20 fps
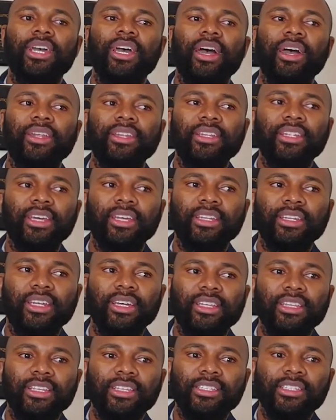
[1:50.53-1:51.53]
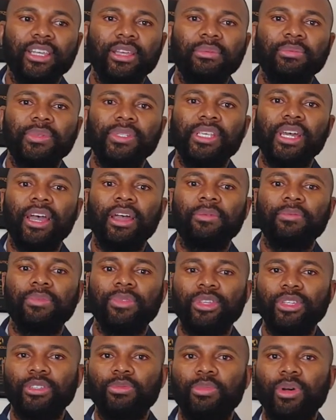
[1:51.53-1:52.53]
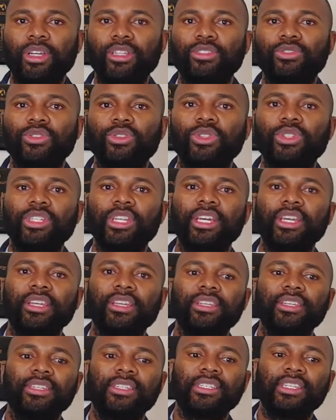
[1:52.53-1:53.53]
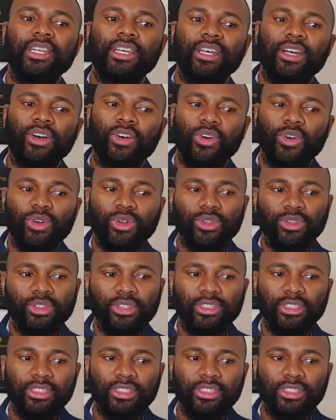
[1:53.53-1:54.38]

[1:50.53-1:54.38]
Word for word: and then at the same time these past few days or